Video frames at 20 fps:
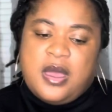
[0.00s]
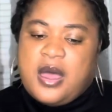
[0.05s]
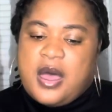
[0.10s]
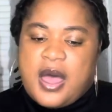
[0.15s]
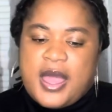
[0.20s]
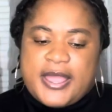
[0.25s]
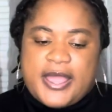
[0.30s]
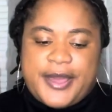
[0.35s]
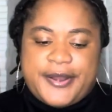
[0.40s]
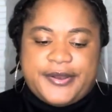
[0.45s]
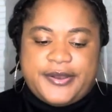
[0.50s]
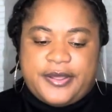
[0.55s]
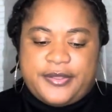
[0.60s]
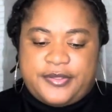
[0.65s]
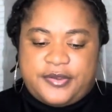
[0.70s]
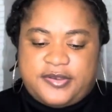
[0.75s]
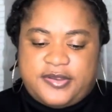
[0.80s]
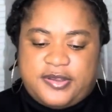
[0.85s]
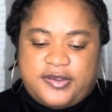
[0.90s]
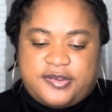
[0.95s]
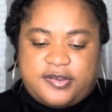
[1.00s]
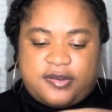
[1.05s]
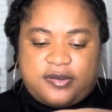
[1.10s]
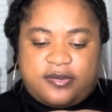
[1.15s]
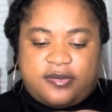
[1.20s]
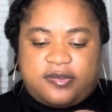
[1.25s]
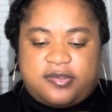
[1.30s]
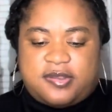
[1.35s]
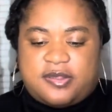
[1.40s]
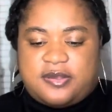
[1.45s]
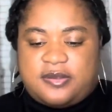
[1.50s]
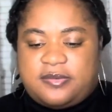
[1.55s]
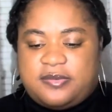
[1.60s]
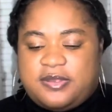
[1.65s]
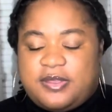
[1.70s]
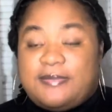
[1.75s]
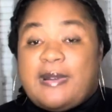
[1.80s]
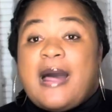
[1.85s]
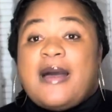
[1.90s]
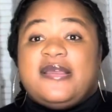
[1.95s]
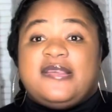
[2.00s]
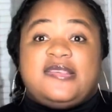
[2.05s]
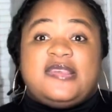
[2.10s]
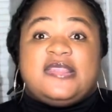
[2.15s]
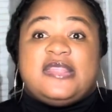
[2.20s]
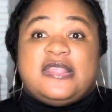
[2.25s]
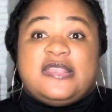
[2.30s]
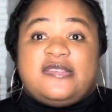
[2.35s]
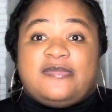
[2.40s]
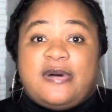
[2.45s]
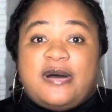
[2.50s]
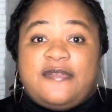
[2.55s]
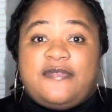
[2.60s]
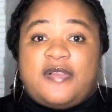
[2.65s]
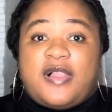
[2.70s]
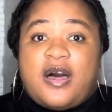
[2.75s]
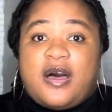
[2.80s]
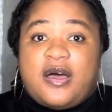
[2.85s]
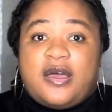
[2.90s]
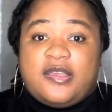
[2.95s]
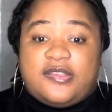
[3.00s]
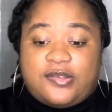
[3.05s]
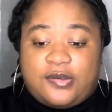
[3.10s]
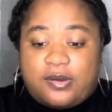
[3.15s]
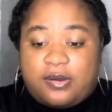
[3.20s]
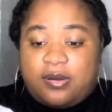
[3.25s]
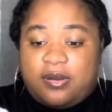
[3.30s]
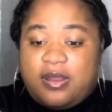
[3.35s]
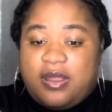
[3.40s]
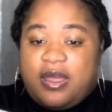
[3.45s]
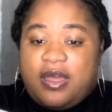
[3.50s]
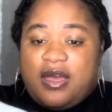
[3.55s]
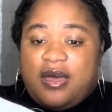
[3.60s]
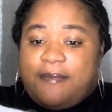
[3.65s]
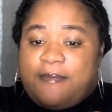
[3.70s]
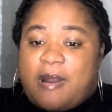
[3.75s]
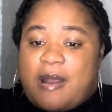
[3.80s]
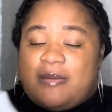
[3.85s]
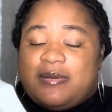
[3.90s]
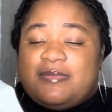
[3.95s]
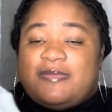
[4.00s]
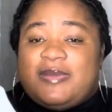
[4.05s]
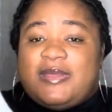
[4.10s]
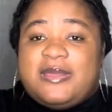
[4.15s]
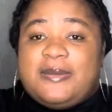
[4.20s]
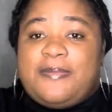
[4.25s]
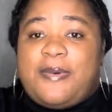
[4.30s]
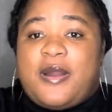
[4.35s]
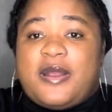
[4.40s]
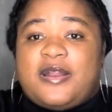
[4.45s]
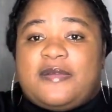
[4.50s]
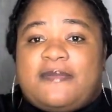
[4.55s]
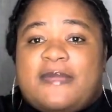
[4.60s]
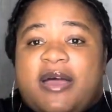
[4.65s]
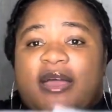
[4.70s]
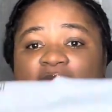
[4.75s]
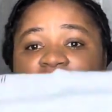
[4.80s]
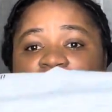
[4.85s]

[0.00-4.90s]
I got another t-shirt, so you probably see these in my vlogs or probably be part of my